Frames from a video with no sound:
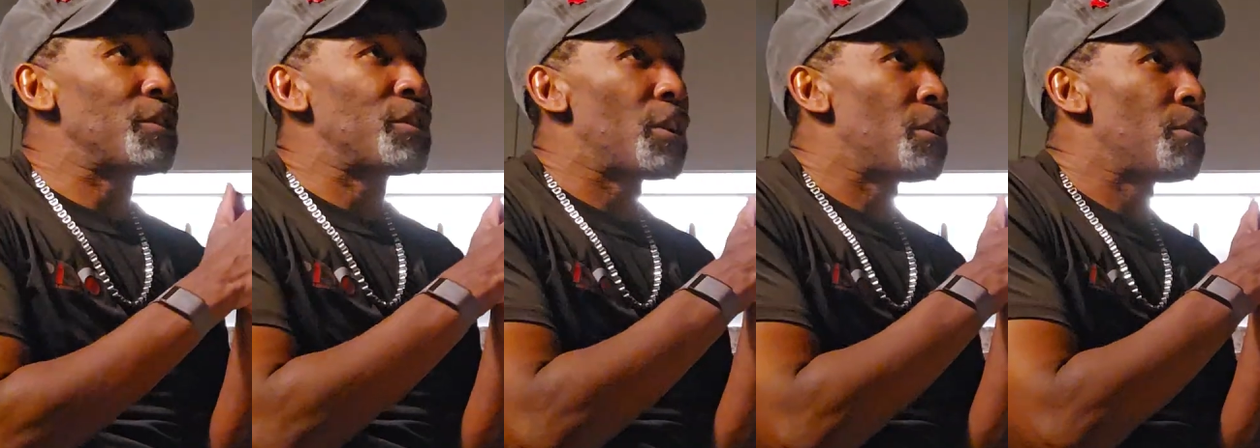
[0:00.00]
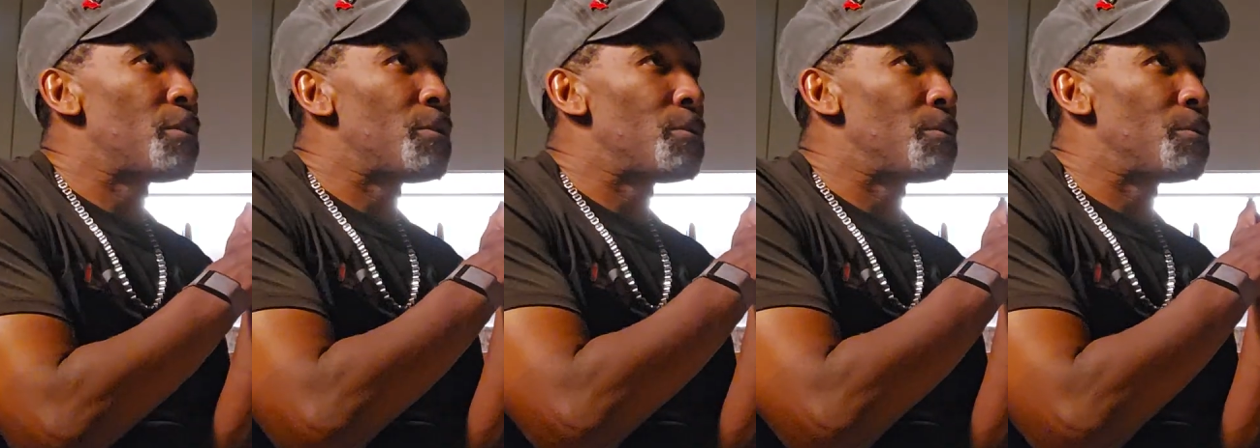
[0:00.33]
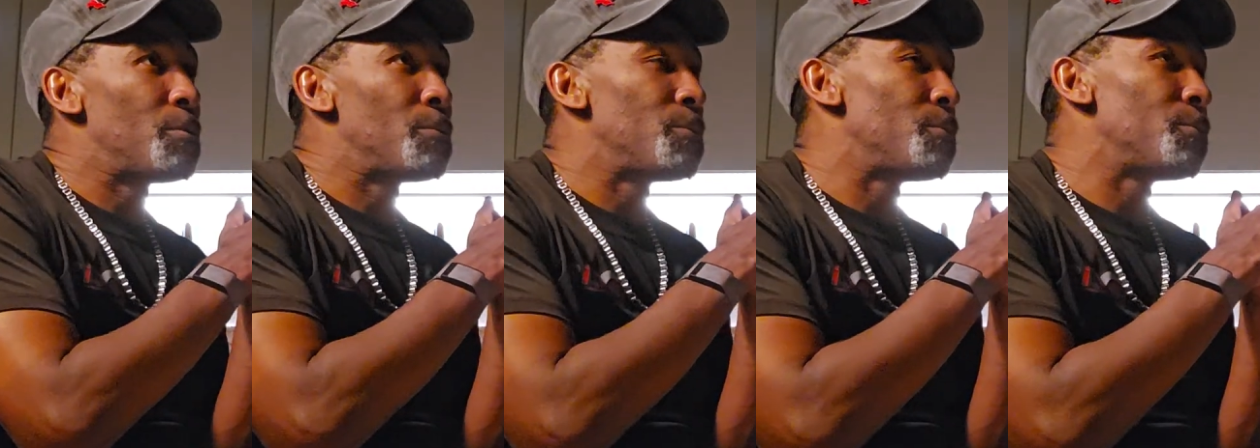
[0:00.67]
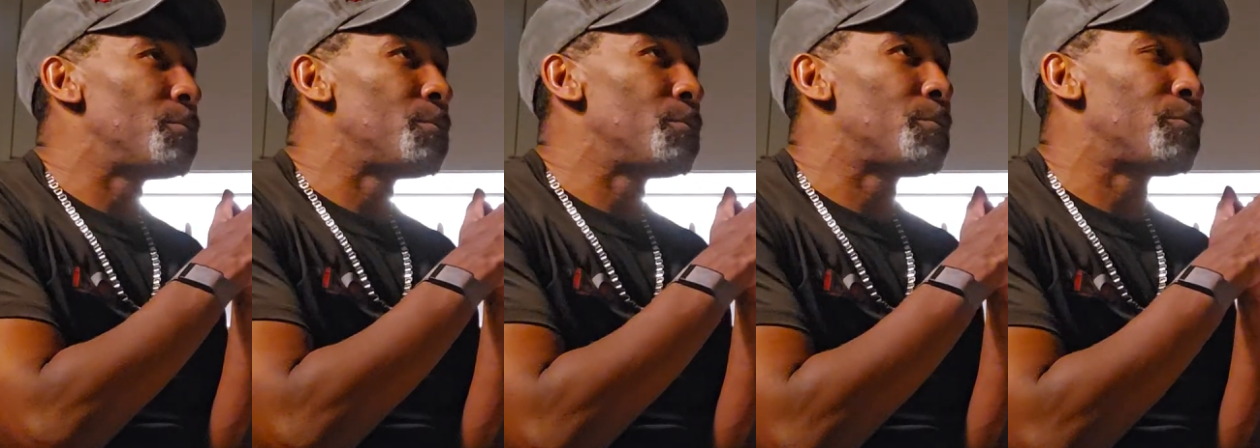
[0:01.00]
to
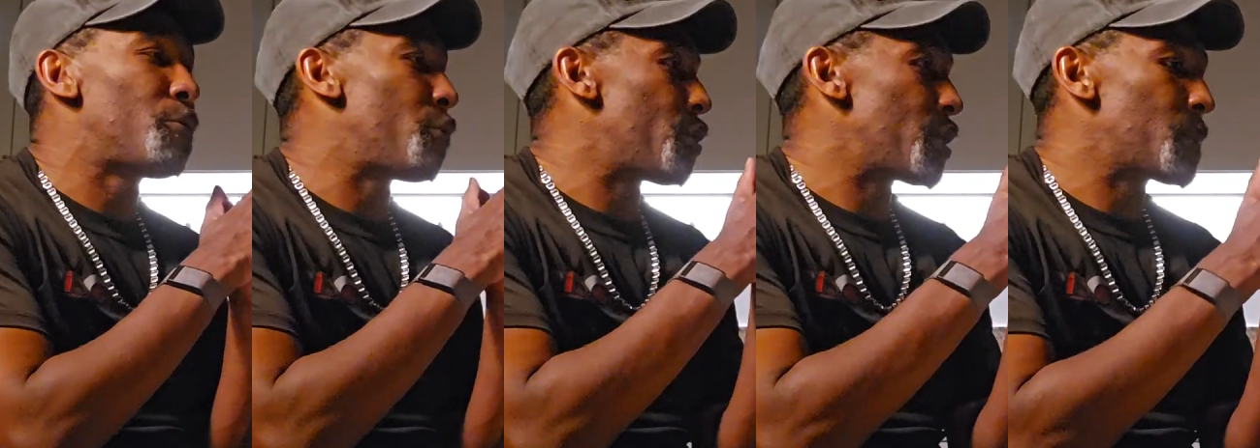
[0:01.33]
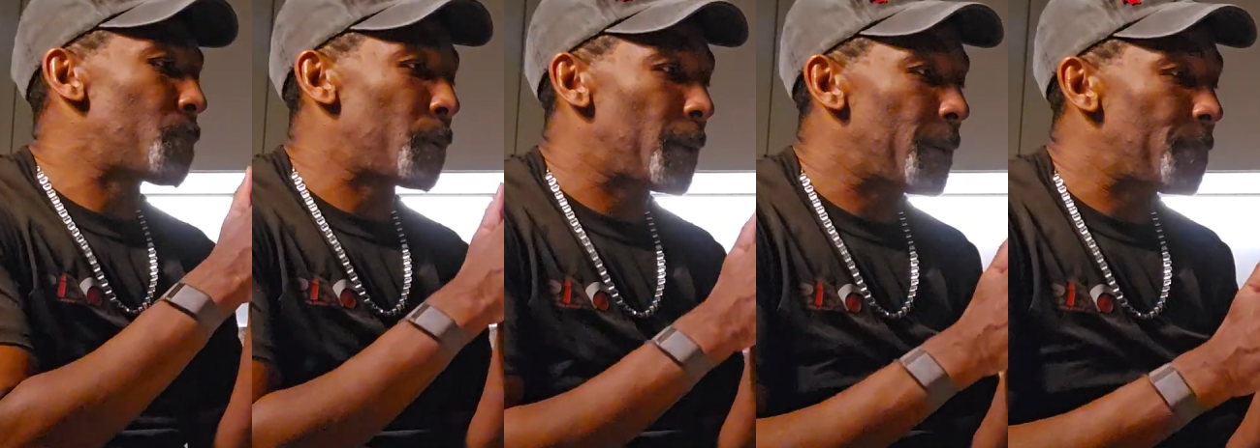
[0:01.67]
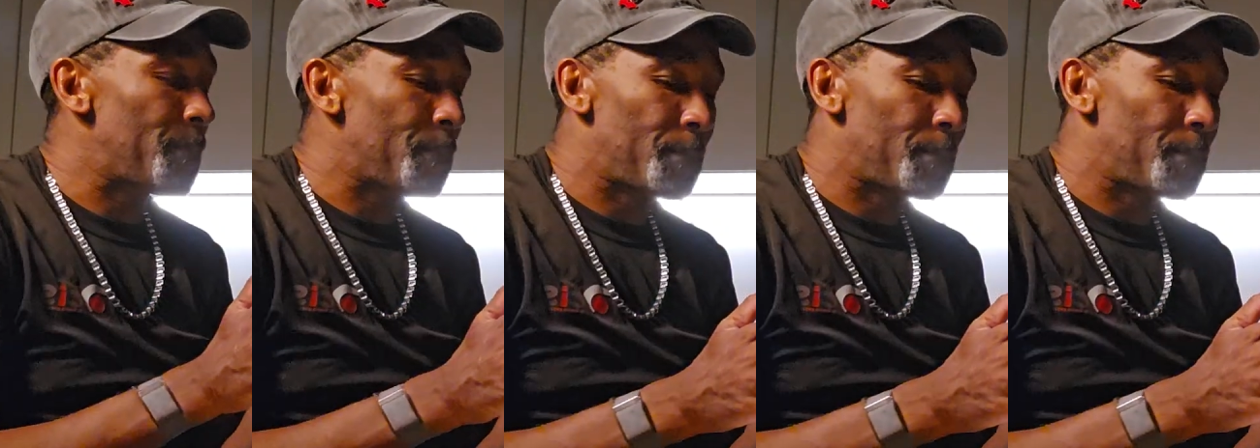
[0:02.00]
go for a sprint?